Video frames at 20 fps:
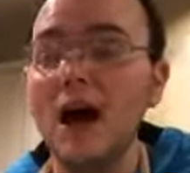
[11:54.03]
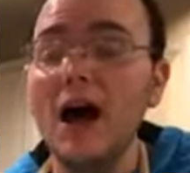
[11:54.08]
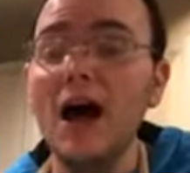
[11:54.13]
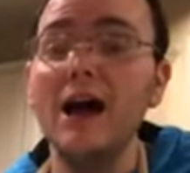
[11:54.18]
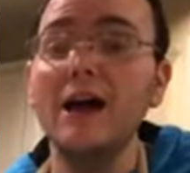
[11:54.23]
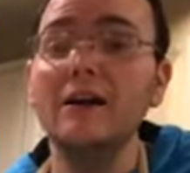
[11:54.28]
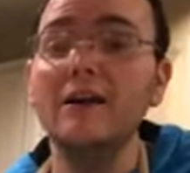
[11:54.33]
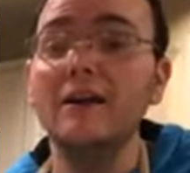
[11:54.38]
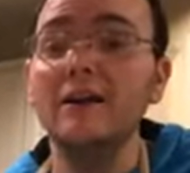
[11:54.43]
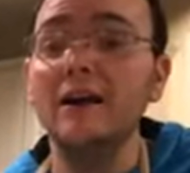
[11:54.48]

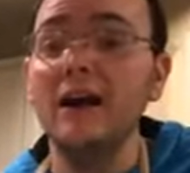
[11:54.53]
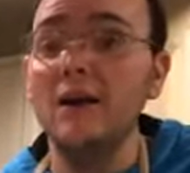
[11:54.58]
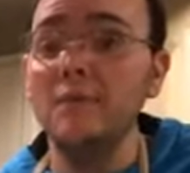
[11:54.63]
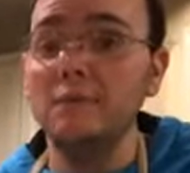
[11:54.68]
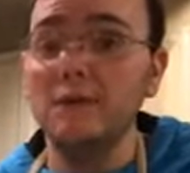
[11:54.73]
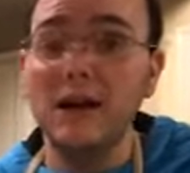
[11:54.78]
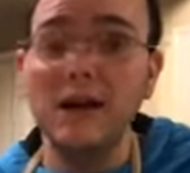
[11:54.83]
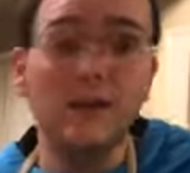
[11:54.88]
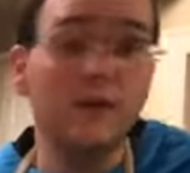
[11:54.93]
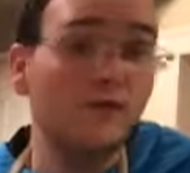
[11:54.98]
I did
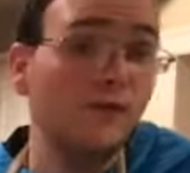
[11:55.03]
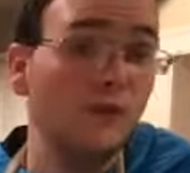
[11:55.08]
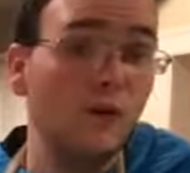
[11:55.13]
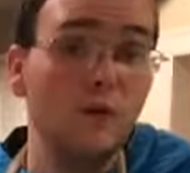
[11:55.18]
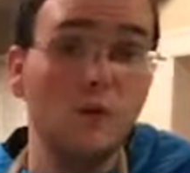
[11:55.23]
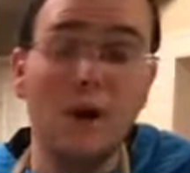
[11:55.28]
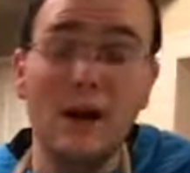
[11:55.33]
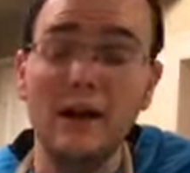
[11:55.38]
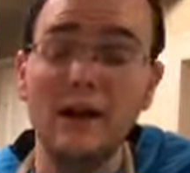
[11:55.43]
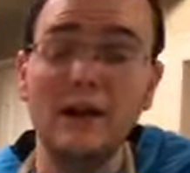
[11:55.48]
cupcakes for
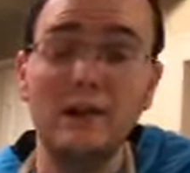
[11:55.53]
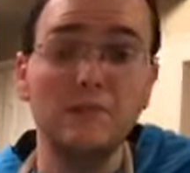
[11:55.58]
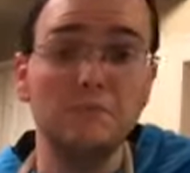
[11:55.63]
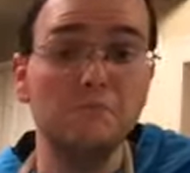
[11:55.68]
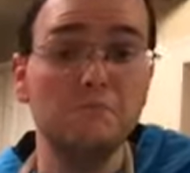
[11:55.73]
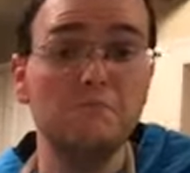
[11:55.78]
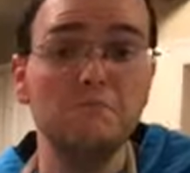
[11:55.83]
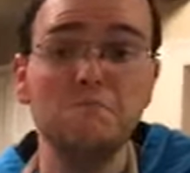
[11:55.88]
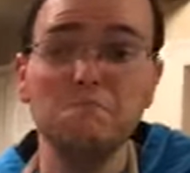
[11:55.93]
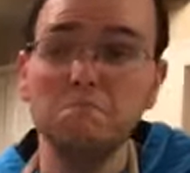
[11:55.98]
a
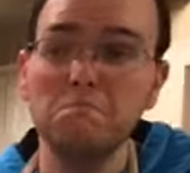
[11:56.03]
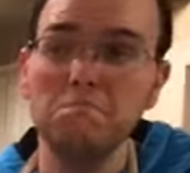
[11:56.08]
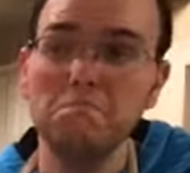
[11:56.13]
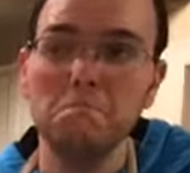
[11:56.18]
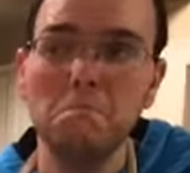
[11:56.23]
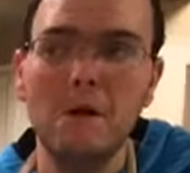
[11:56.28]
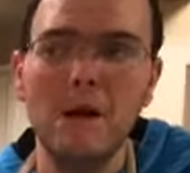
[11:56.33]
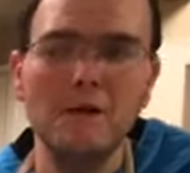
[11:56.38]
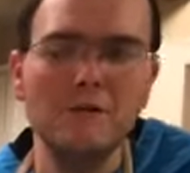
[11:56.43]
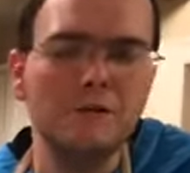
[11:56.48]
wedding
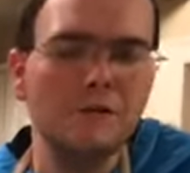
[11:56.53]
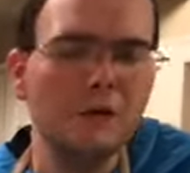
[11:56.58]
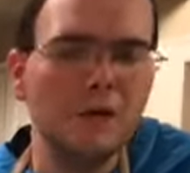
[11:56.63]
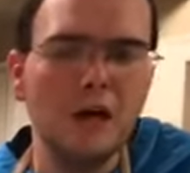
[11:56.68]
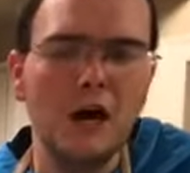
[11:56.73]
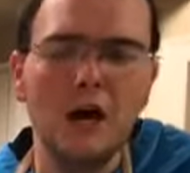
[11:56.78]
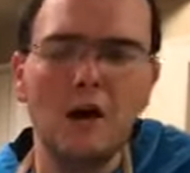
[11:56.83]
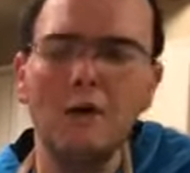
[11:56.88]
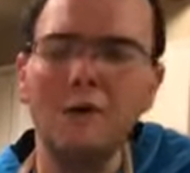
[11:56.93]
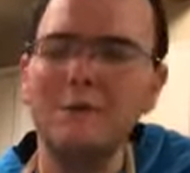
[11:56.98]
months
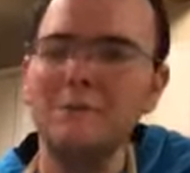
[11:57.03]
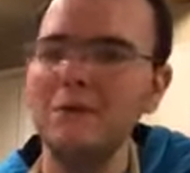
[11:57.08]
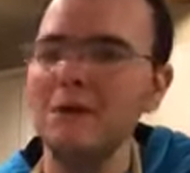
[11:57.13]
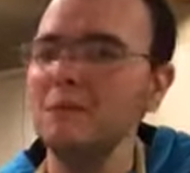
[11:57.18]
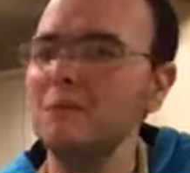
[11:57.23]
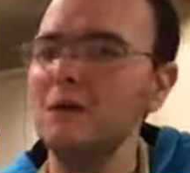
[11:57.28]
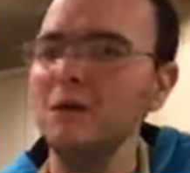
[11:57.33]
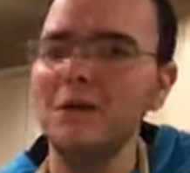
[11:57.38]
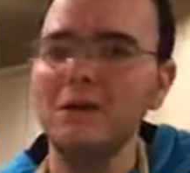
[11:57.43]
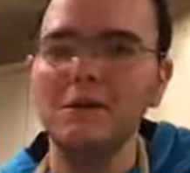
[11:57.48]
ago, and
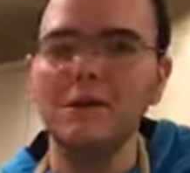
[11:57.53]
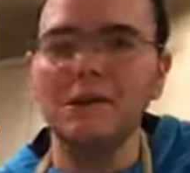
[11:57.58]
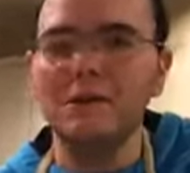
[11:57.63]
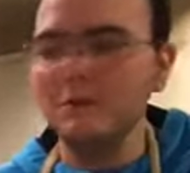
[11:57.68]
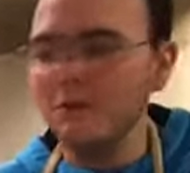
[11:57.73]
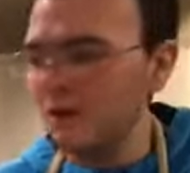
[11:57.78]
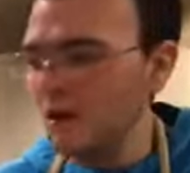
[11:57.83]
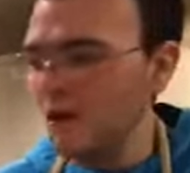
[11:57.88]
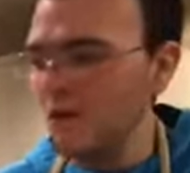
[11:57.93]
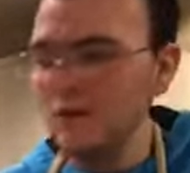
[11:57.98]
people didn't
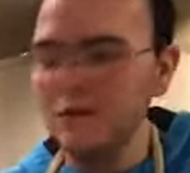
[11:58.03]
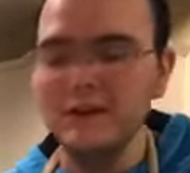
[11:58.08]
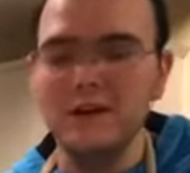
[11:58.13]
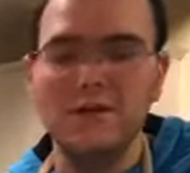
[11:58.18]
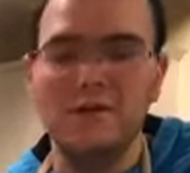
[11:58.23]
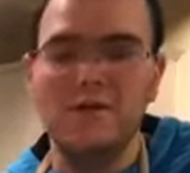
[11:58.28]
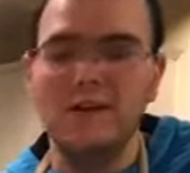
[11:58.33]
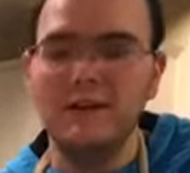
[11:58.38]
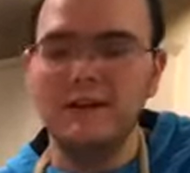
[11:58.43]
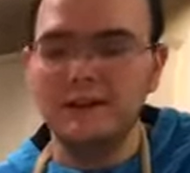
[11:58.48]
even know the
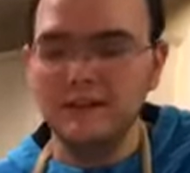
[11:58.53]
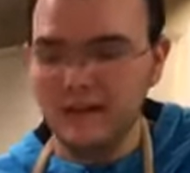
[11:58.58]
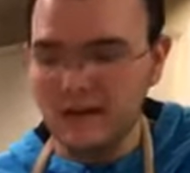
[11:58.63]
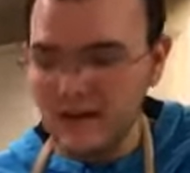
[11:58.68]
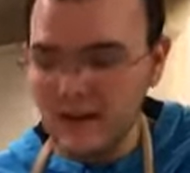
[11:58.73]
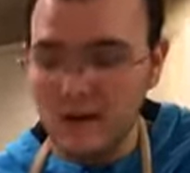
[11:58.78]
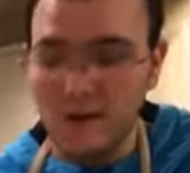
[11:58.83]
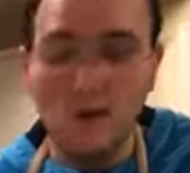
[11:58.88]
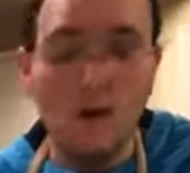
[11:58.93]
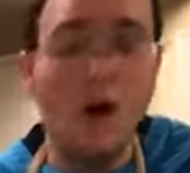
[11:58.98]
difference,
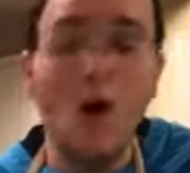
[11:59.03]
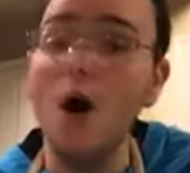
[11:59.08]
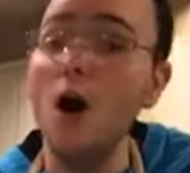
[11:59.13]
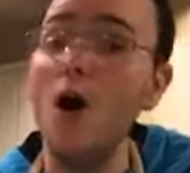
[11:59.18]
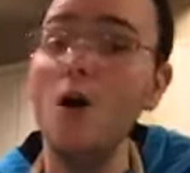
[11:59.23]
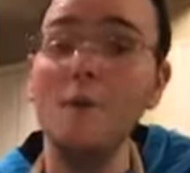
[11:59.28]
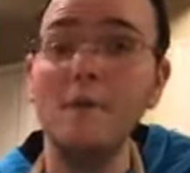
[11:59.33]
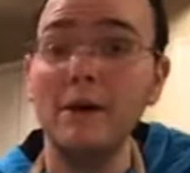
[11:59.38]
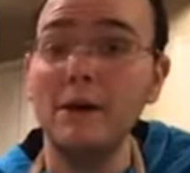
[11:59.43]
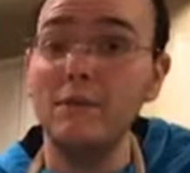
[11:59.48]
and they were
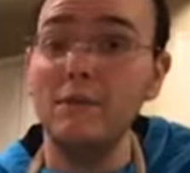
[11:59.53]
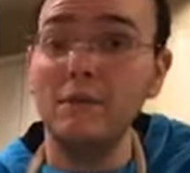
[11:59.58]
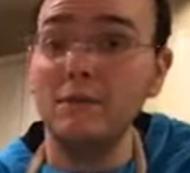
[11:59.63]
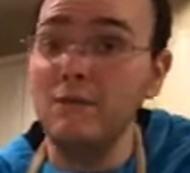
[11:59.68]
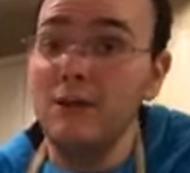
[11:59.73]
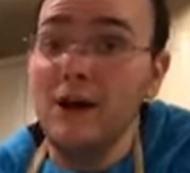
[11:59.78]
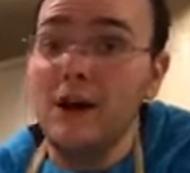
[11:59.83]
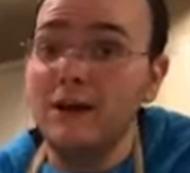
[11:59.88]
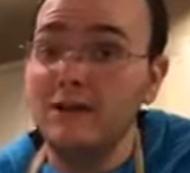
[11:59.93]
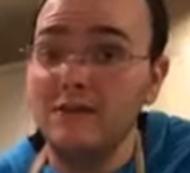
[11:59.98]
all made with
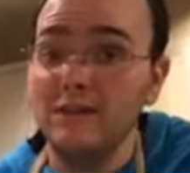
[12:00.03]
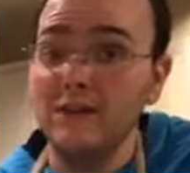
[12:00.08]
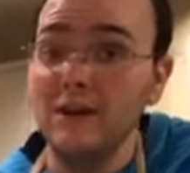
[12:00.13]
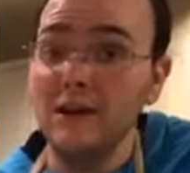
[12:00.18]
flax